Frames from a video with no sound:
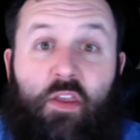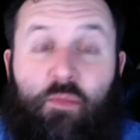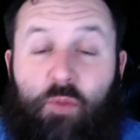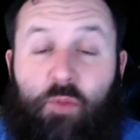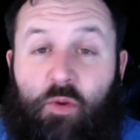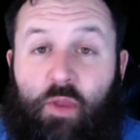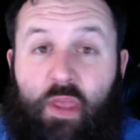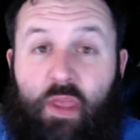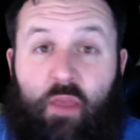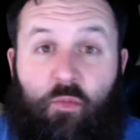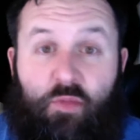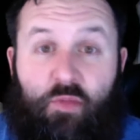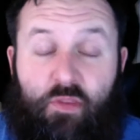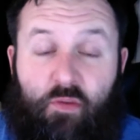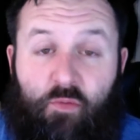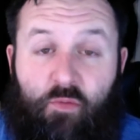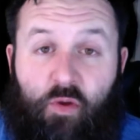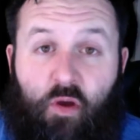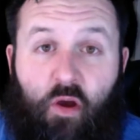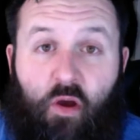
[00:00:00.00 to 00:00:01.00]
communicate with
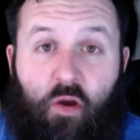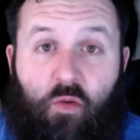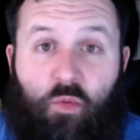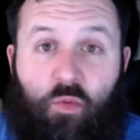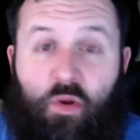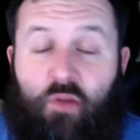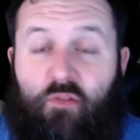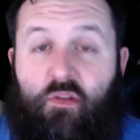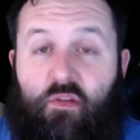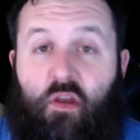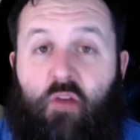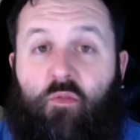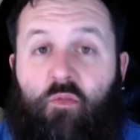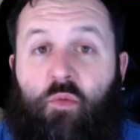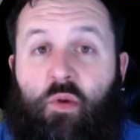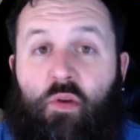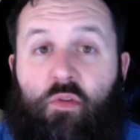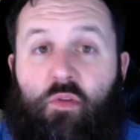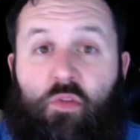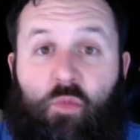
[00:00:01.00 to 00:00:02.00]
different hardware and
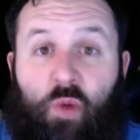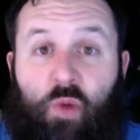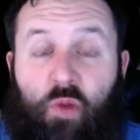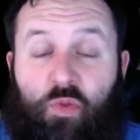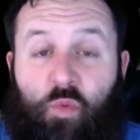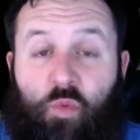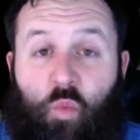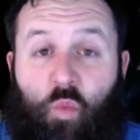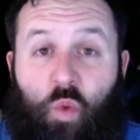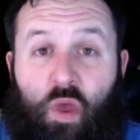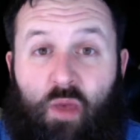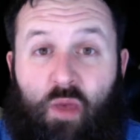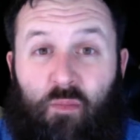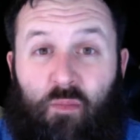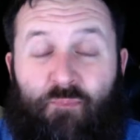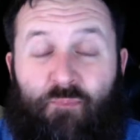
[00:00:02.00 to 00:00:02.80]
software throughout the web.